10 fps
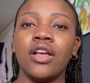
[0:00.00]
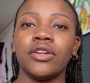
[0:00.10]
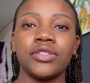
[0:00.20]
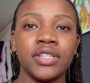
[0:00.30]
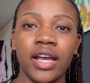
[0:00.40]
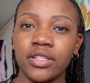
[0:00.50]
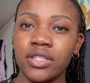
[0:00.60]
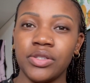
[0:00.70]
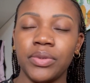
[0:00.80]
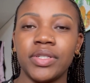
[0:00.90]
because you had to
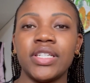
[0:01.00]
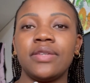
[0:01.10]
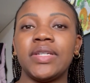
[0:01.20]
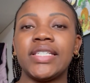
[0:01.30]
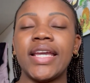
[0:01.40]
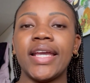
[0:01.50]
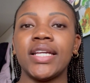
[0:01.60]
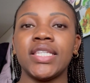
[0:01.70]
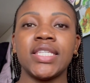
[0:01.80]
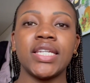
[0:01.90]
do a TB
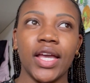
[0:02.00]
test